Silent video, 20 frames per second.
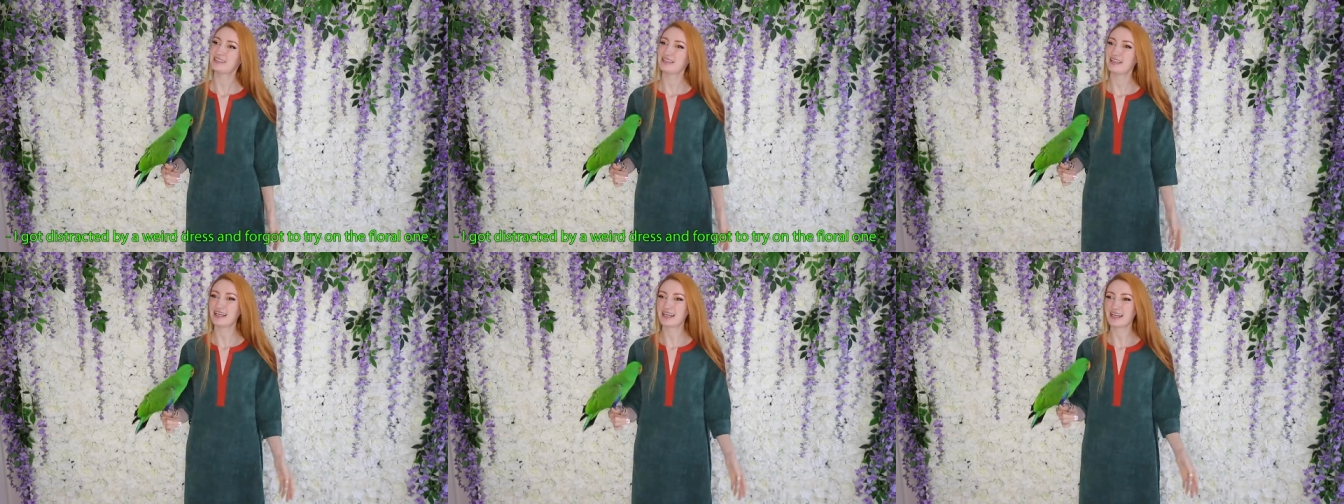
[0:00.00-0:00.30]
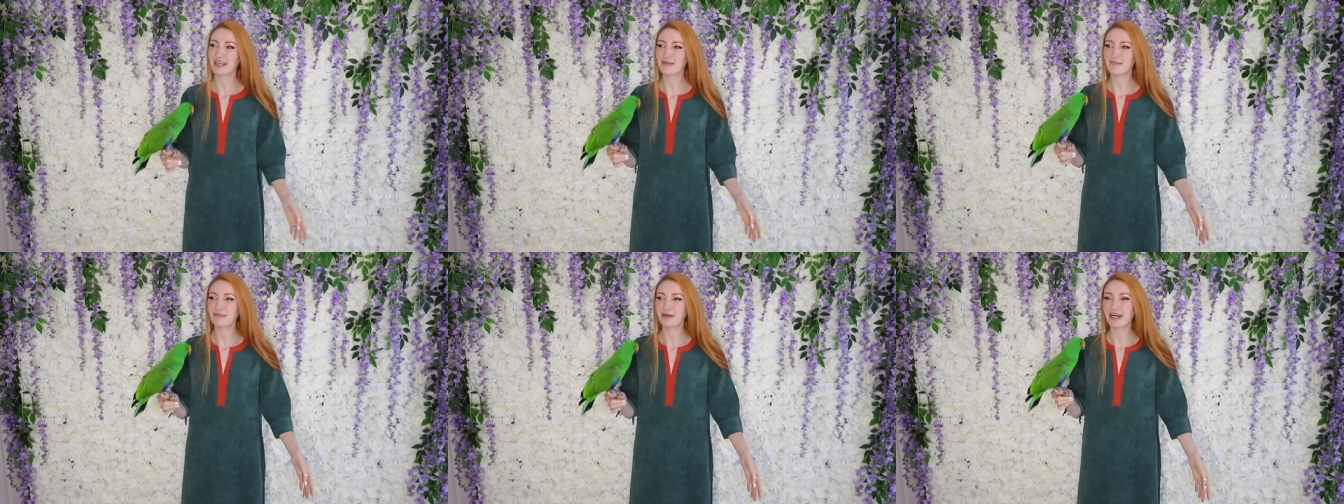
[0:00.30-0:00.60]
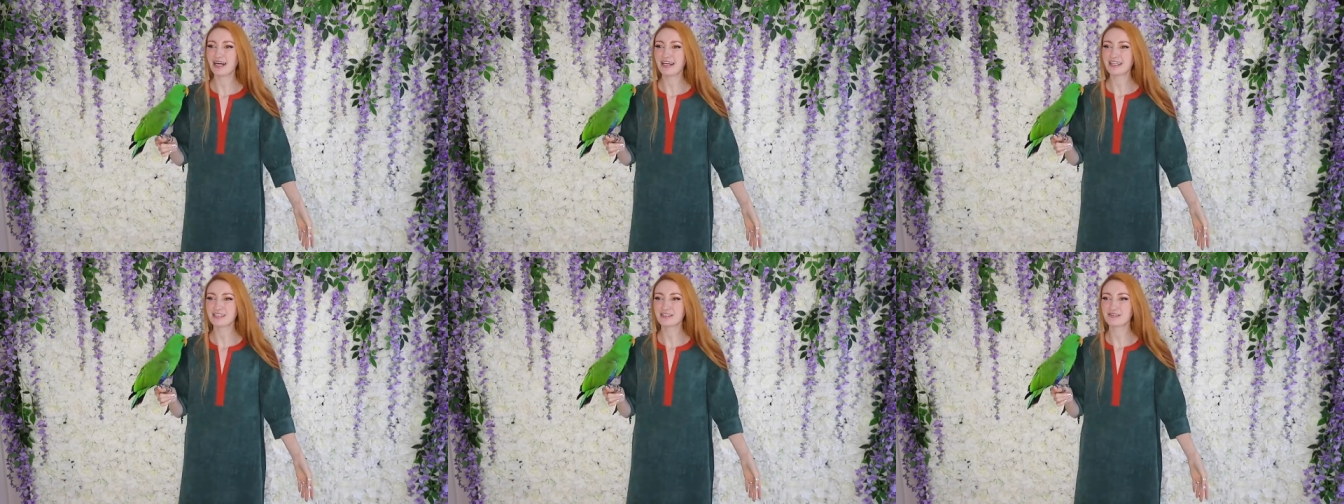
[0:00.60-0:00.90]
like I'm
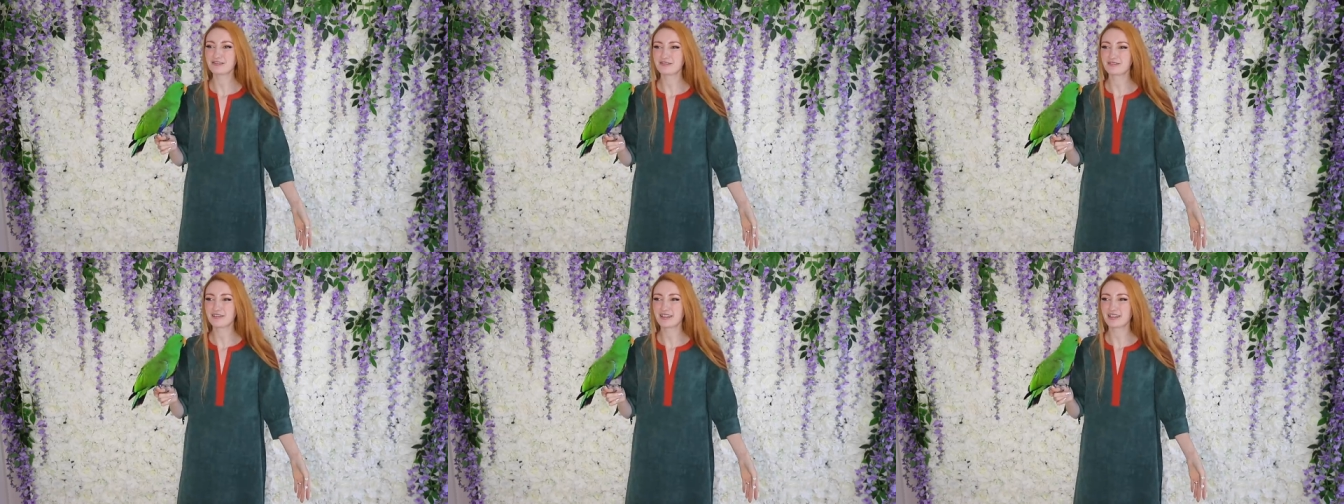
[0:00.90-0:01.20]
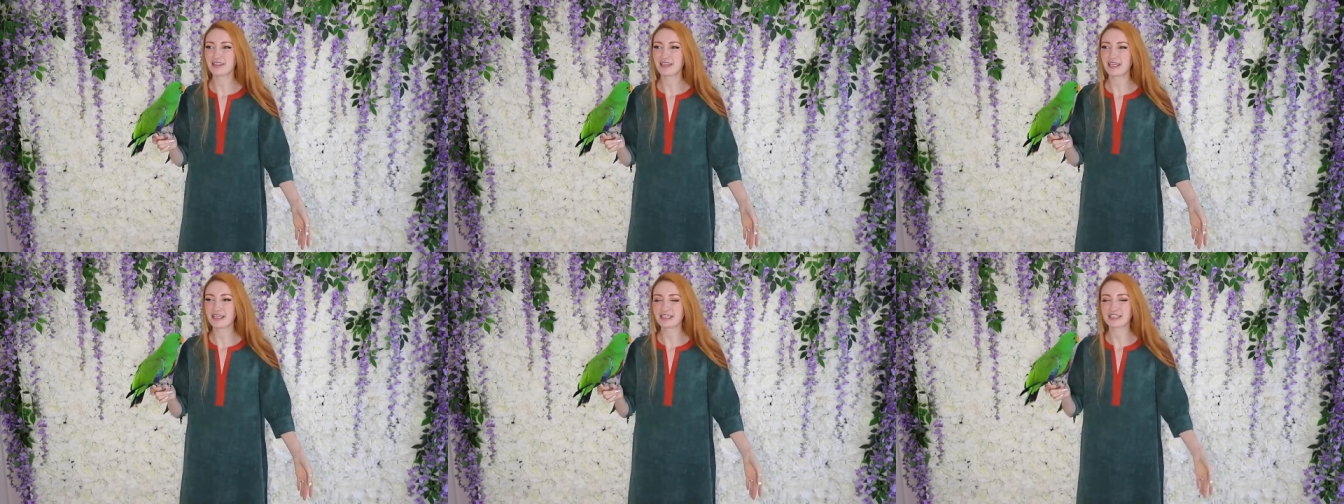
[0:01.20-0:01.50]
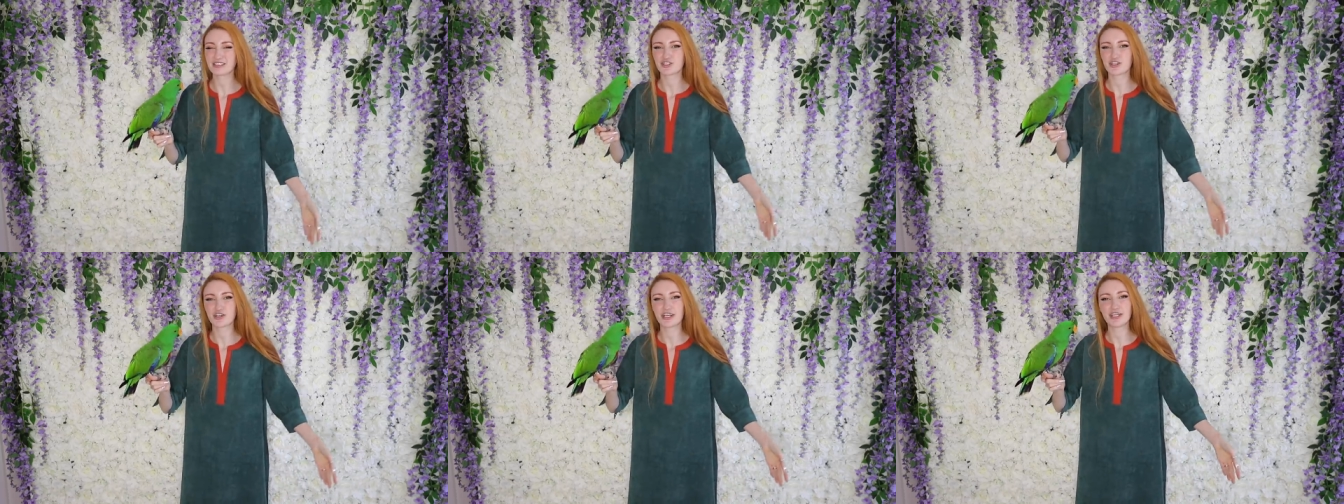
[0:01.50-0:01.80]
part of a
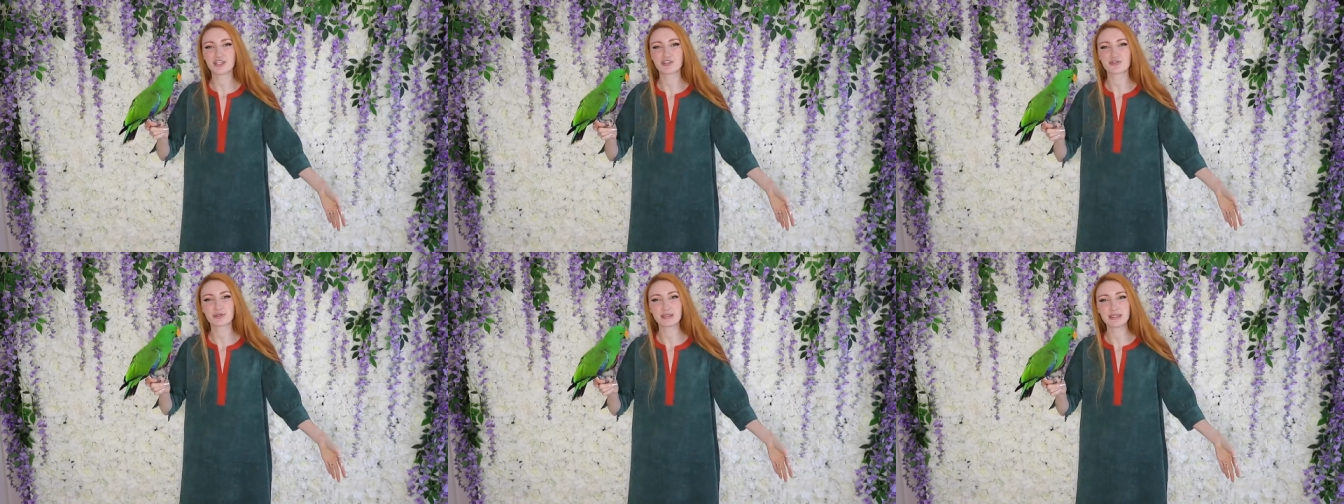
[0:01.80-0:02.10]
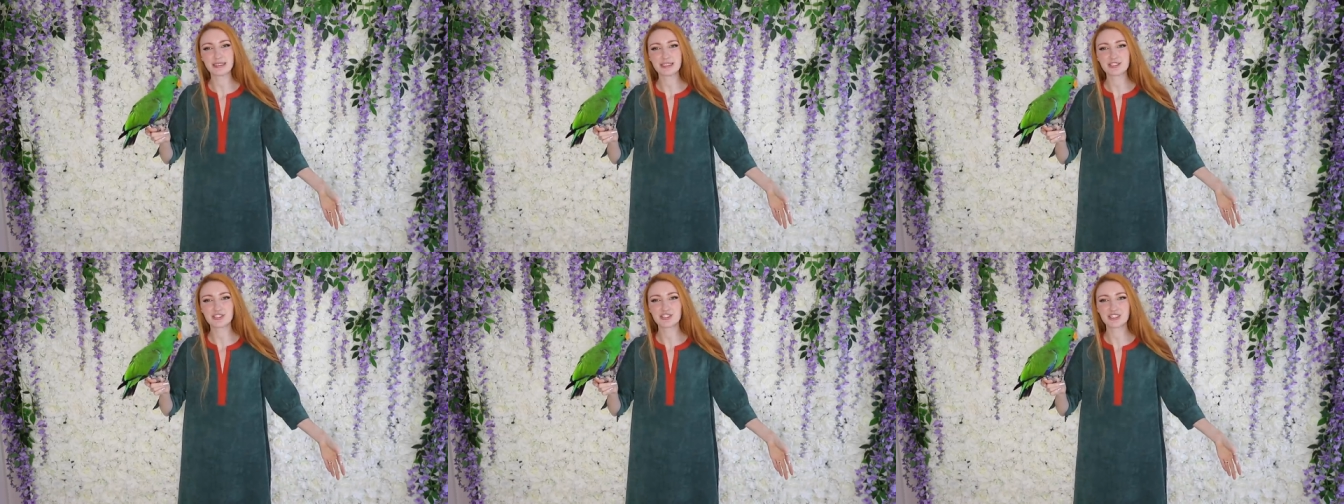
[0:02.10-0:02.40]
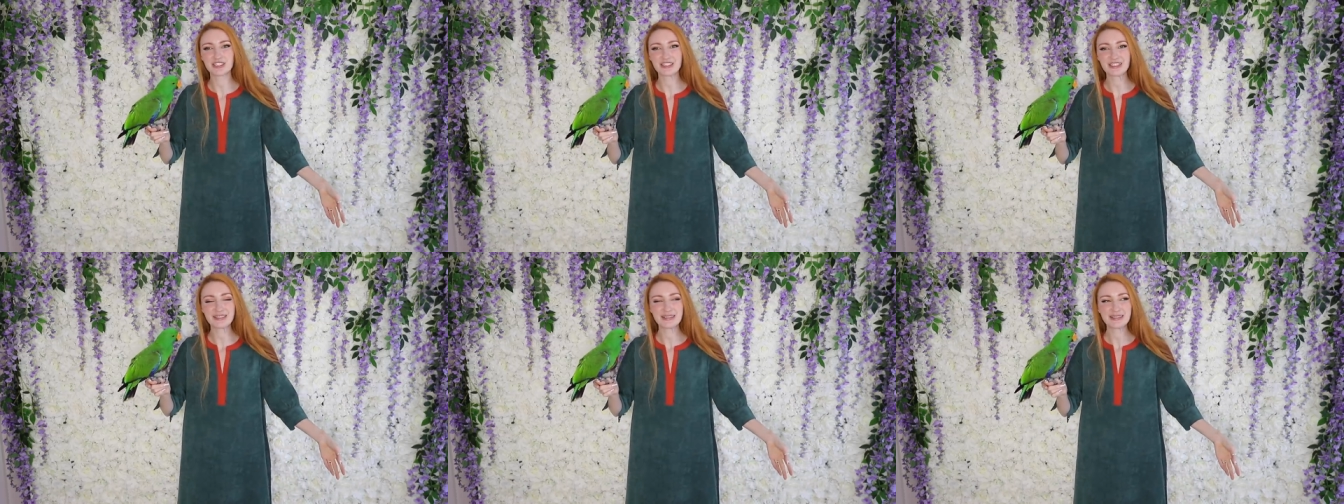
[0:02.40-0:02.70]
strange
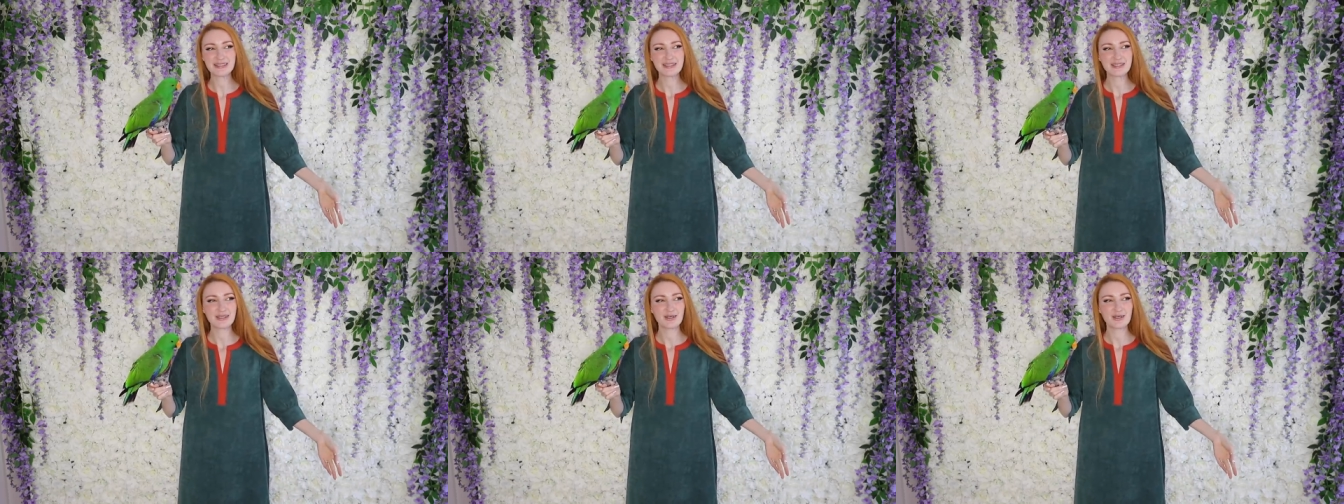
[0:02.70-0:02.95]
religion